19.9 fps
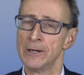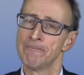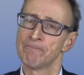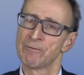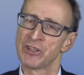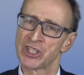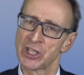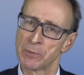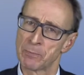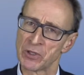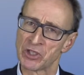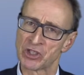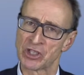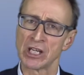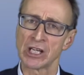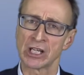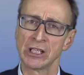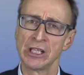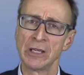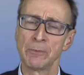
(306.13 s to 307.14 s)
This is
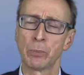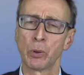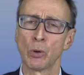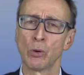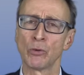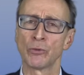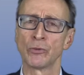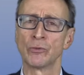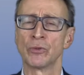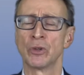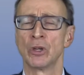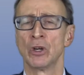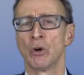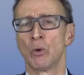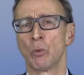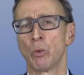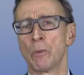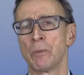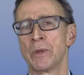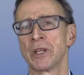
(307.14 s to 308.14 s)
particularly important
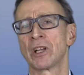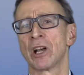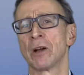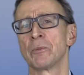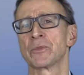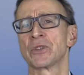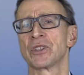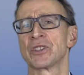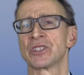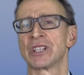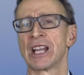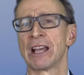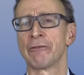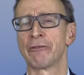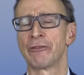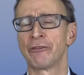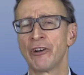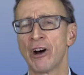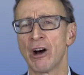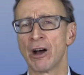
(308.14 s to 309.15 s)
when we come to step
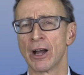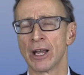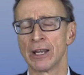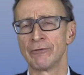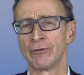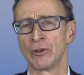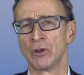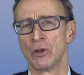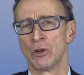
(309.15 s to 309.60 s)
5,